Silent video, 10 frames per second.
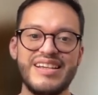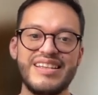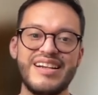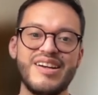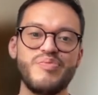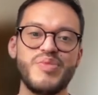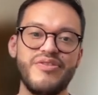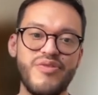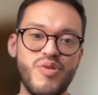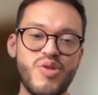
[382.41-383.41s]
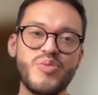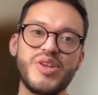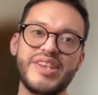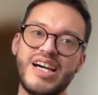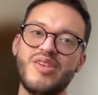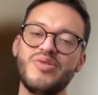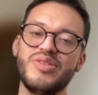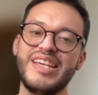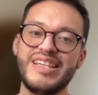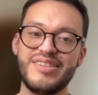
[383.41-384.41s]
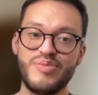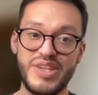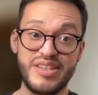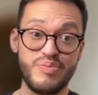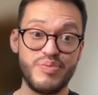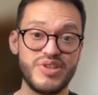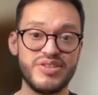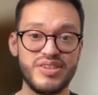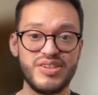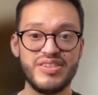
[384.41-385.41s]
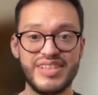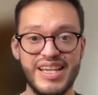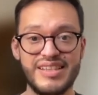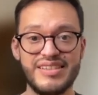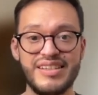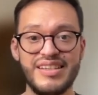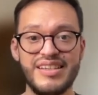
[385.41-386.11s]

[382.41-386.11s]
that are performed without the intervening person's consent